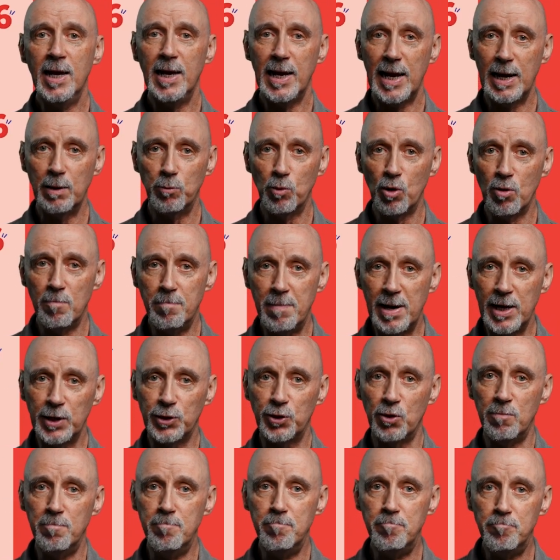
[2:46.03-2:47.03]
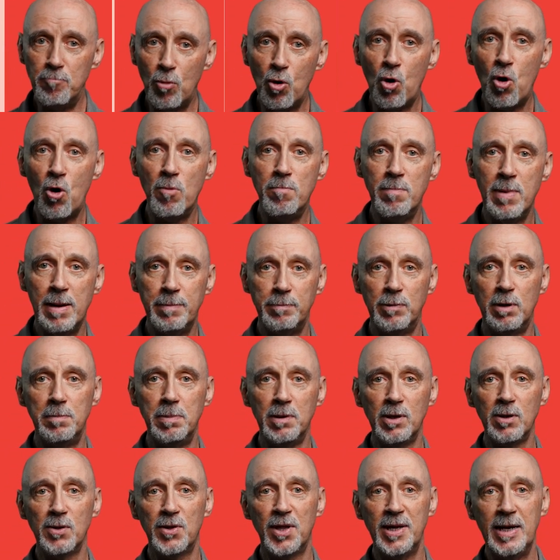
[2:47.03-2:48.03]
it will make them more
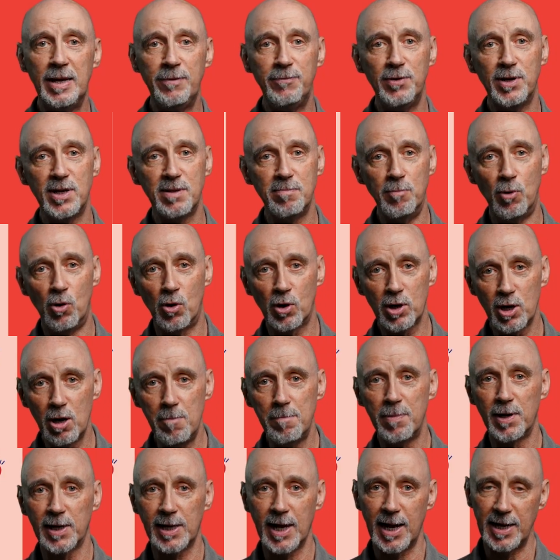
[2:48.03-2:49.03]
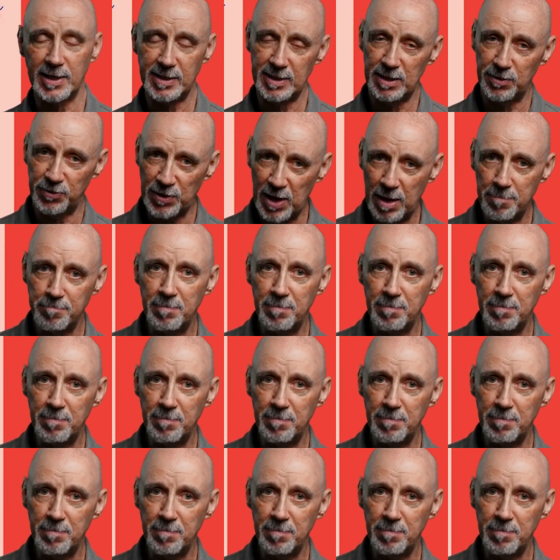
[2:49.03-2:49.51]
memorable than if it's more complicated. That